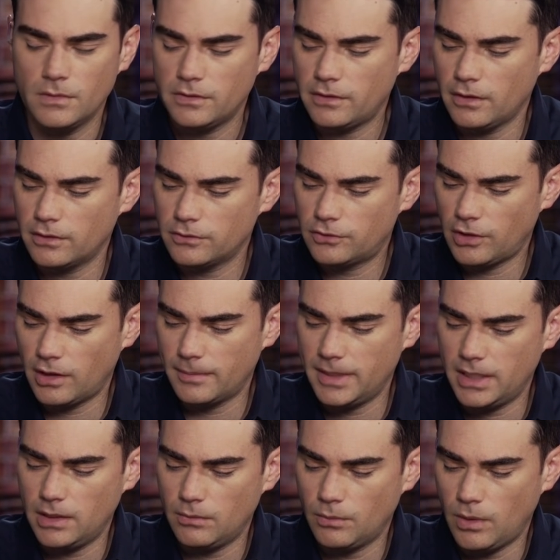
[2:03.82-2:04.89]
So,
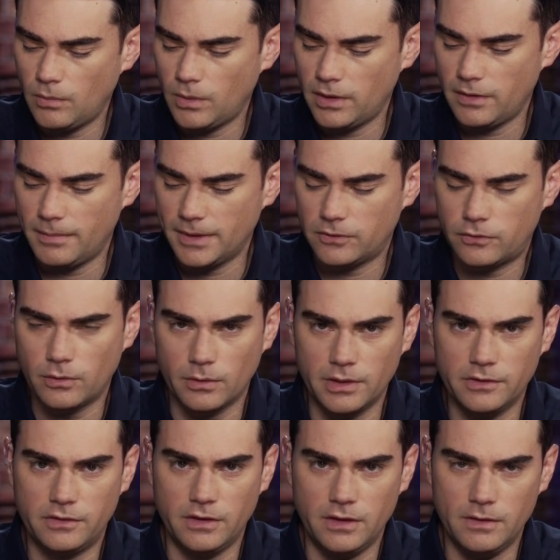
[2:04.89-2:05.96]
Jeremy, one of the big
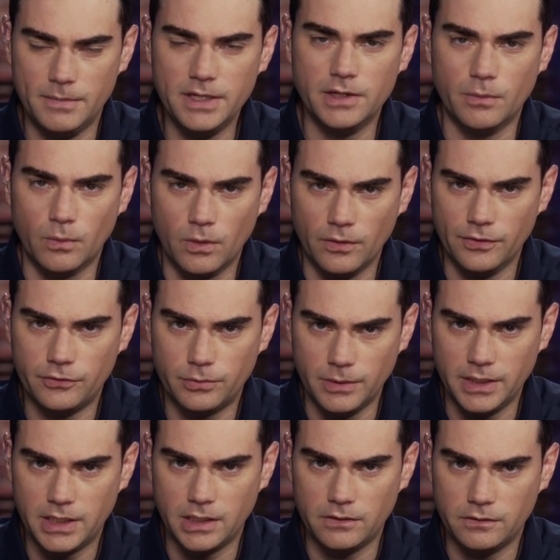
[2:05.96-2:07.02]
stories in the media world this
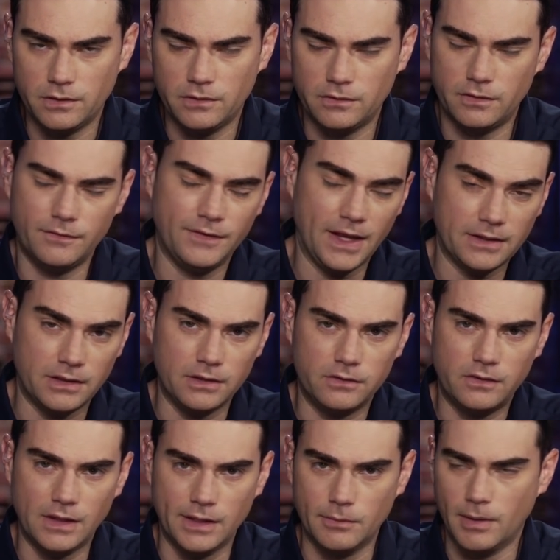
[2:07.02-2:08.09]
week is is the fact that
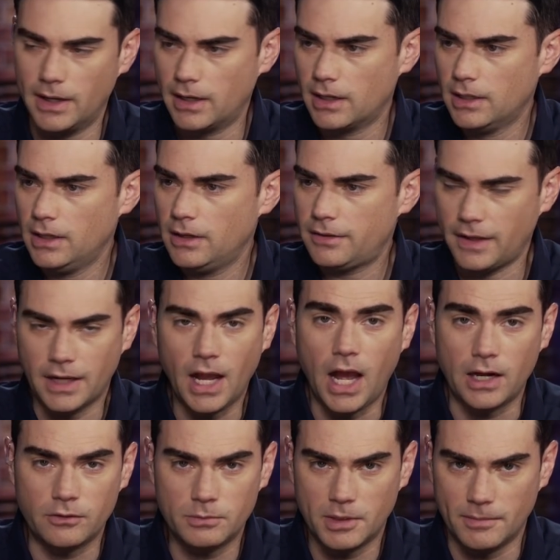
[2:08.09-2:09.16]
Daily Wire, thank
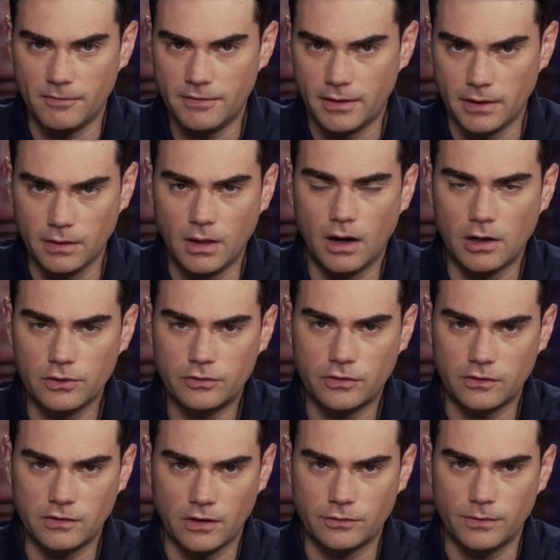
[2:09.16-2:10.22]
God, has become a very large,
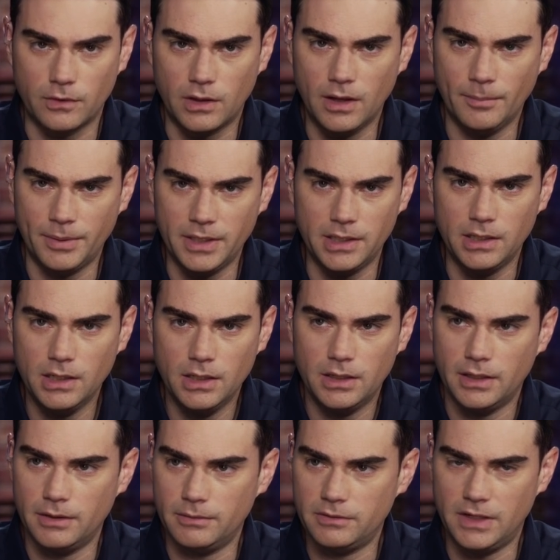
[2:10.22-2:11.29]
successful company.
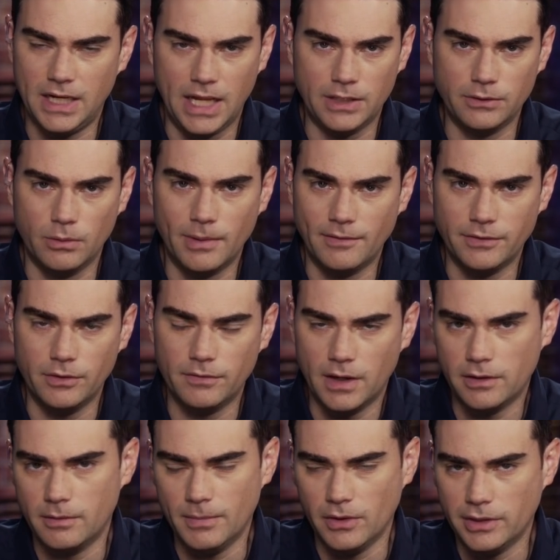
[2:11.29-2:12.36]
Uh, we did an annual revenue of
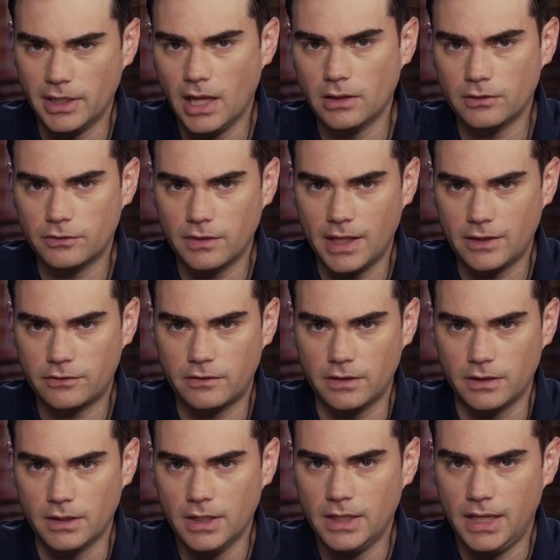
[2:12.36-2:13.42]
$100 million last
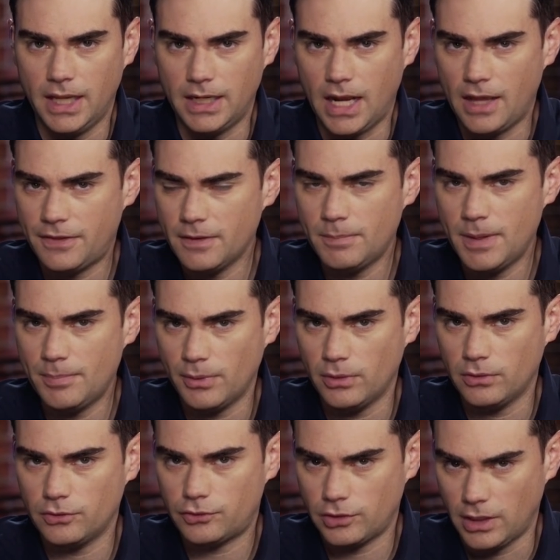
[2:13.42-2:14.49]
year. And I think
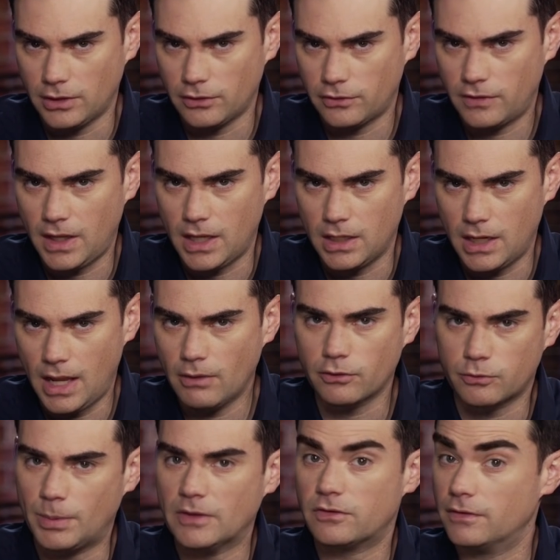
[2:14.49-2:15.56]
people should understand how
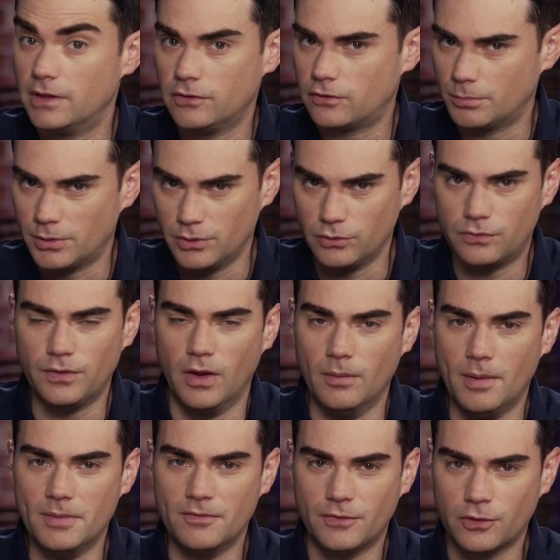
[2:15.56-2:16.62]
expensive it is to produce film.
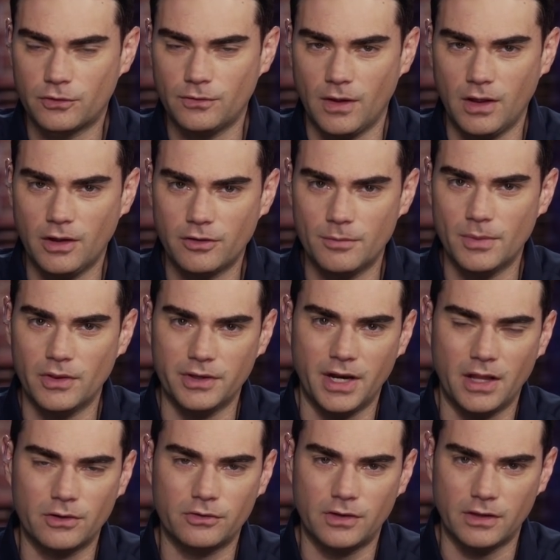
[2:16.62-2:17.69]
I mean, first of all, $100 million
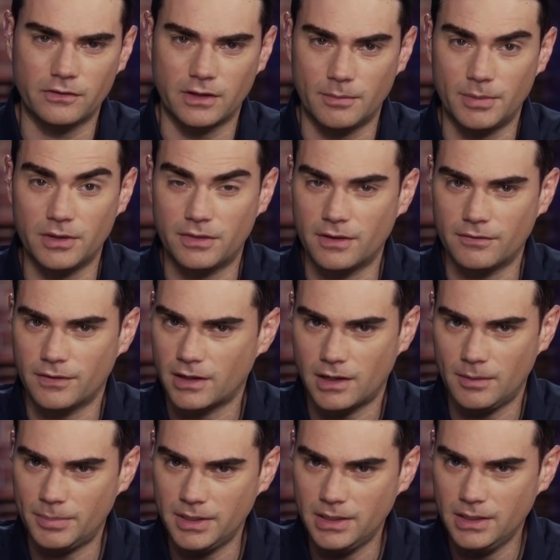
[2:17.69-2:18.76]
sounds like a big thing for a
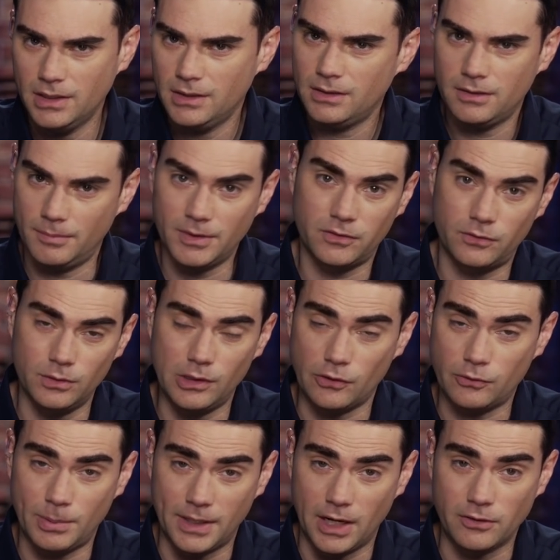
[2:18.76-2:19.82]
company. And the big studio
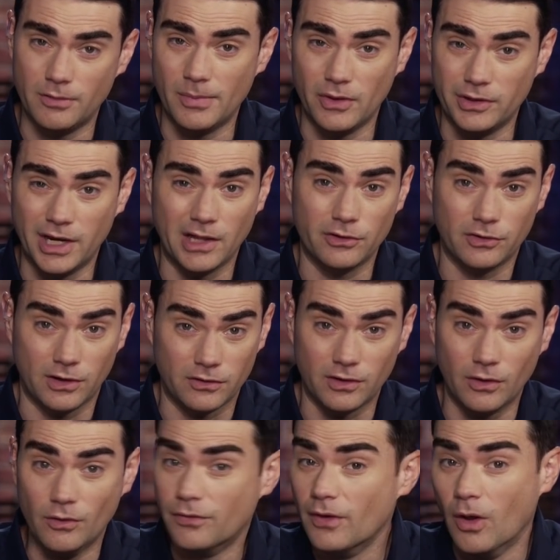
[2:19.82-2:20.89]
spent $100 million on a
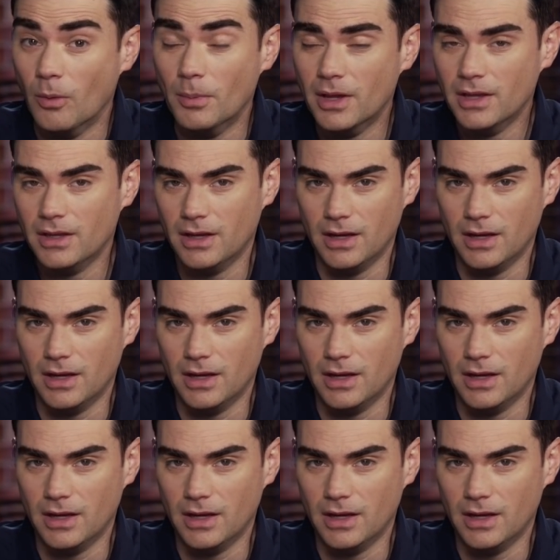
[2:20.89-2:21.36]
single film.